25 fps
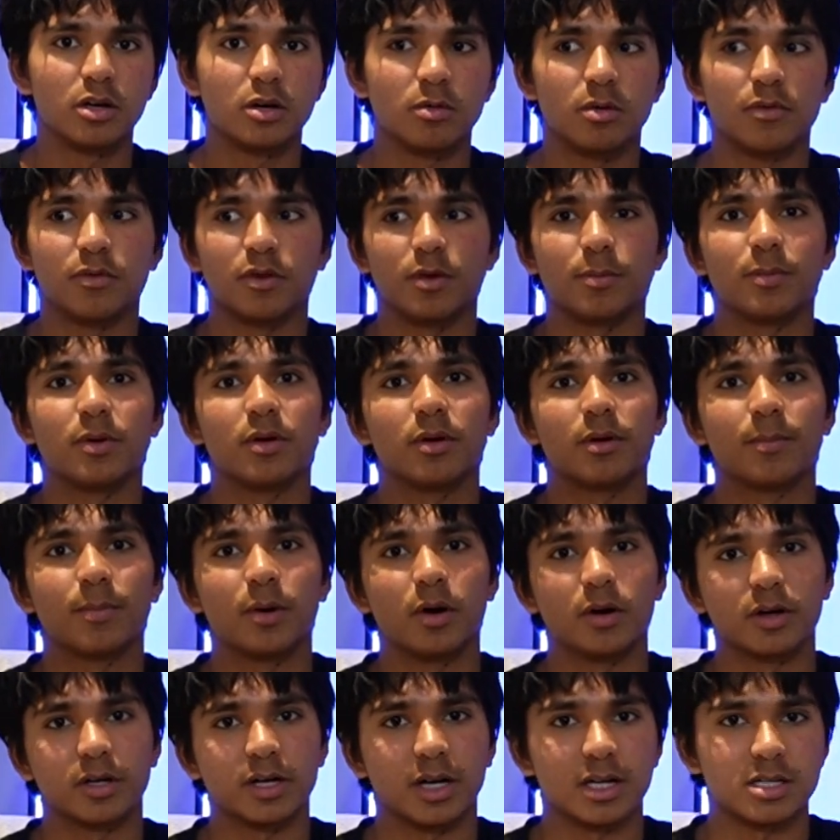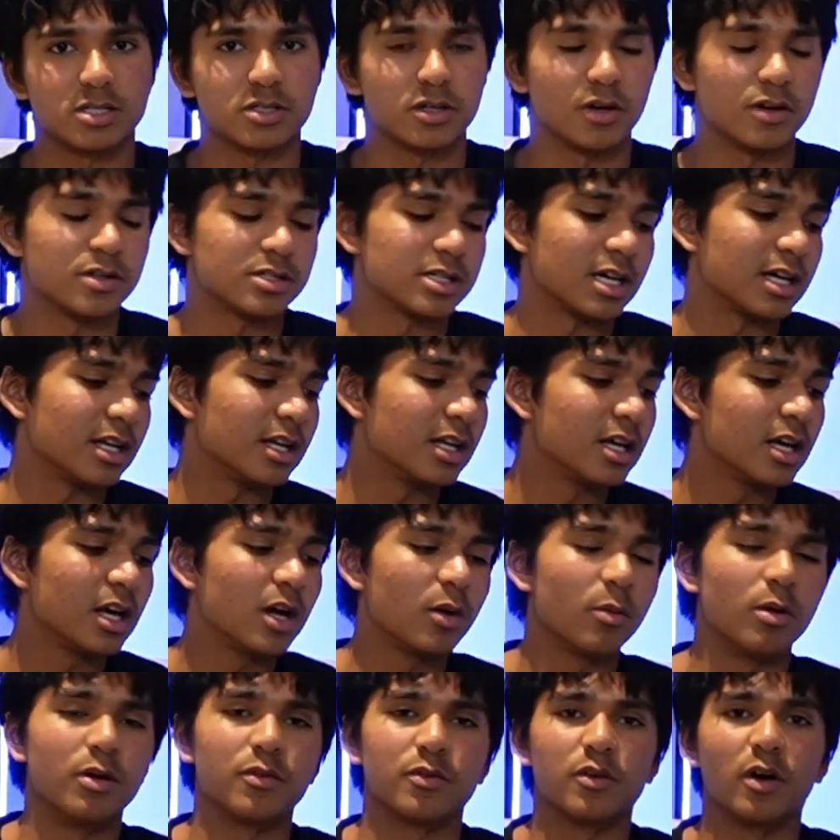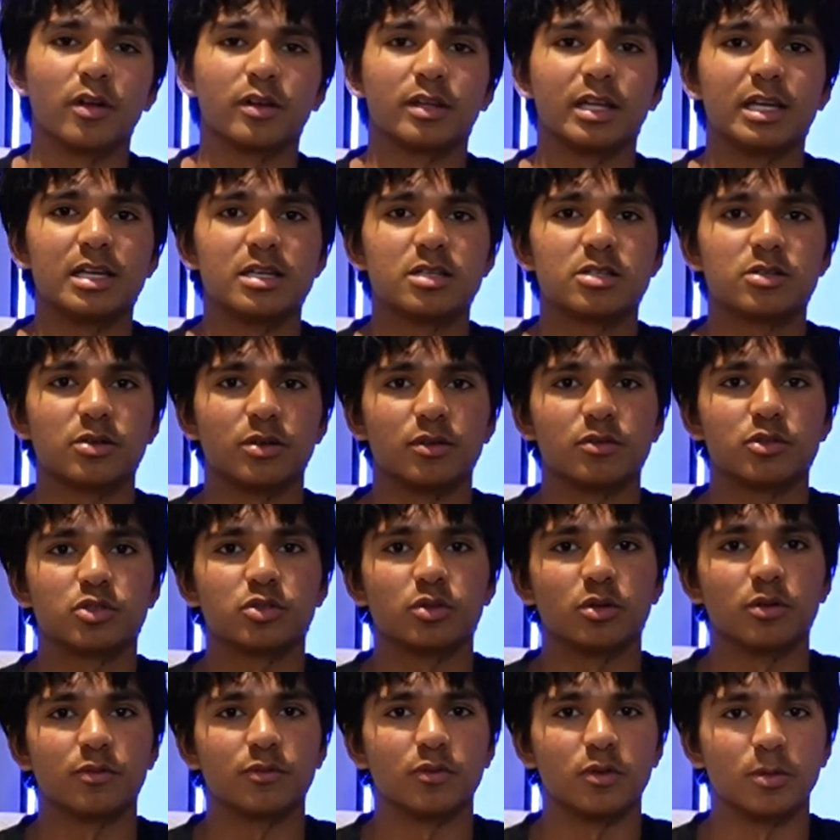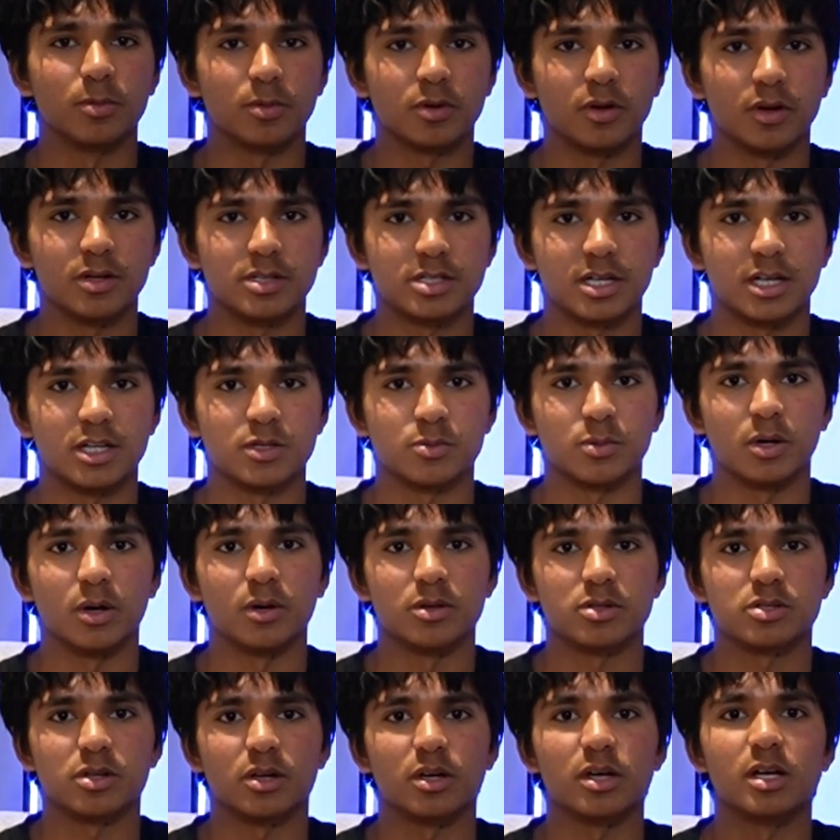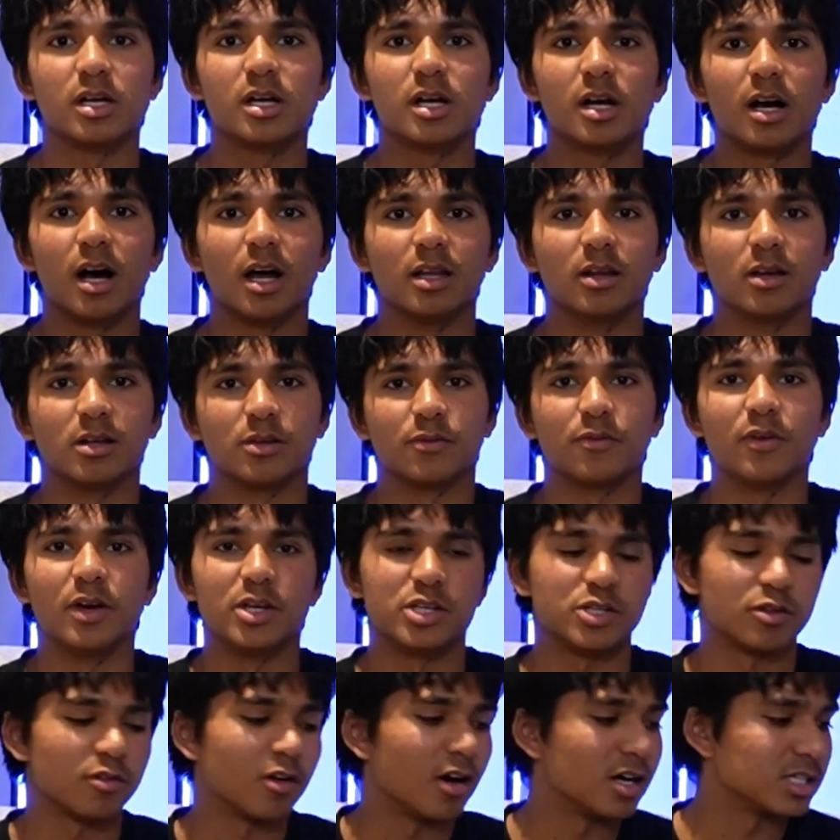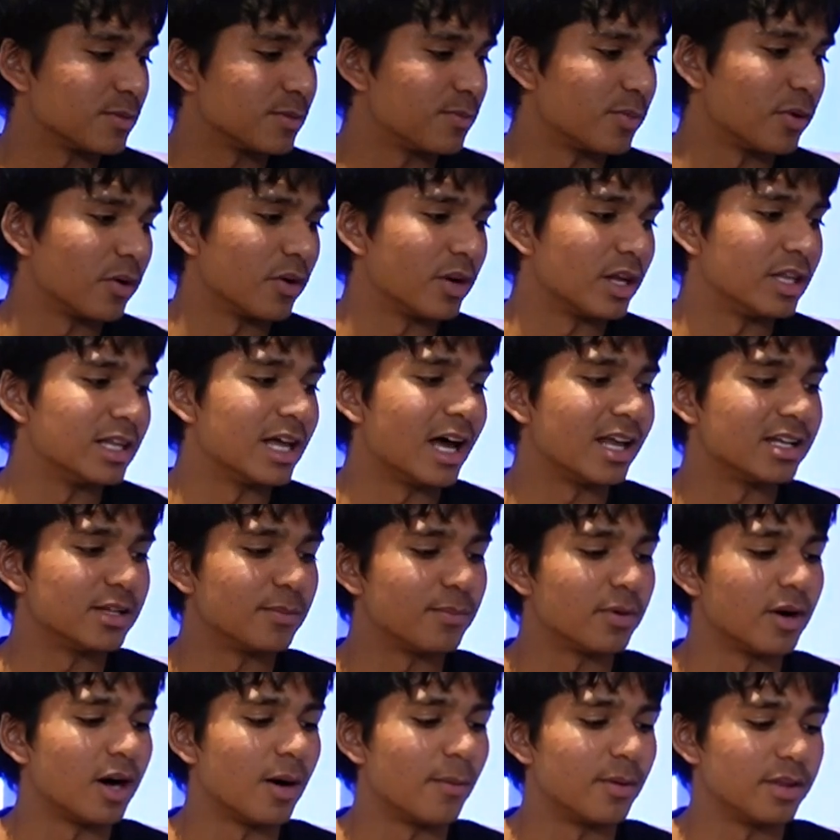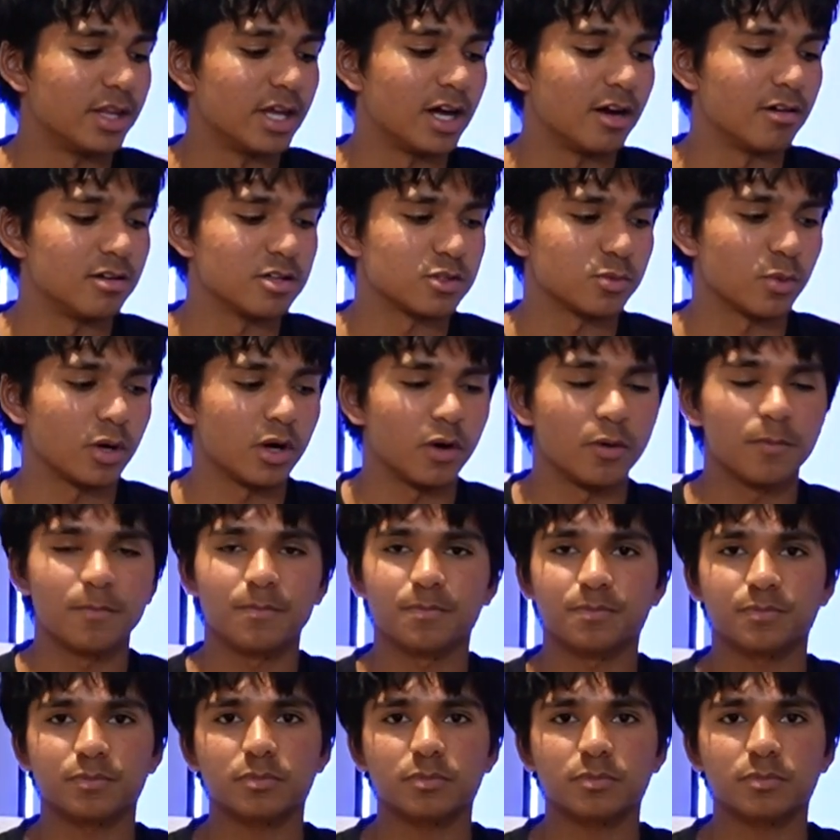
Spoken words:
We've got podcast content. We've got these sort of short form content as well. So a lot to feast your upon in that department there as well.